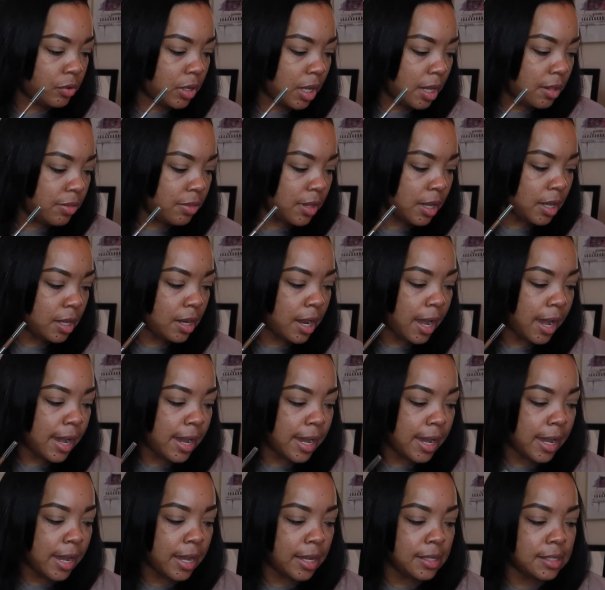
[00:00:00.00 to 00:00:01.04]
And then
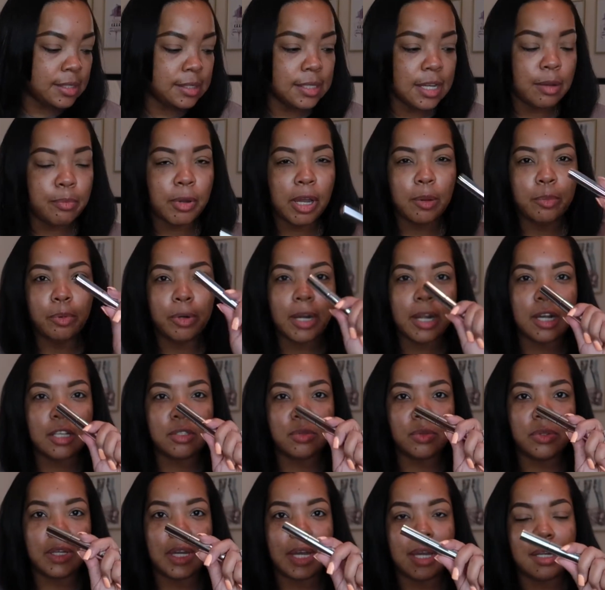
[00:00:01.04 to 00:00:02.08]
I set my brows
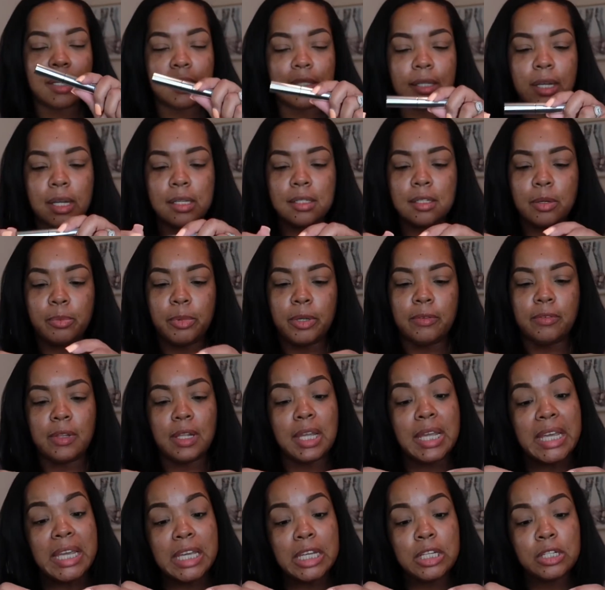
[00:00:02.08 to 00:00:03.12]
with the Anastasia Beverly
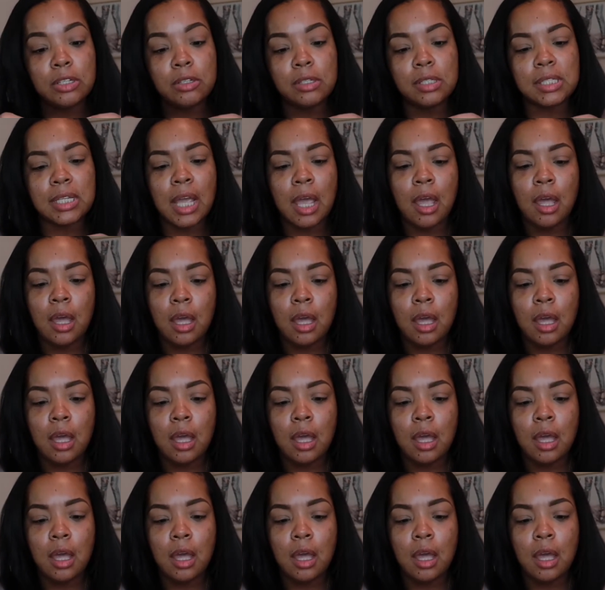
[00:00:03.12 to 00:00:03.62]
Hills,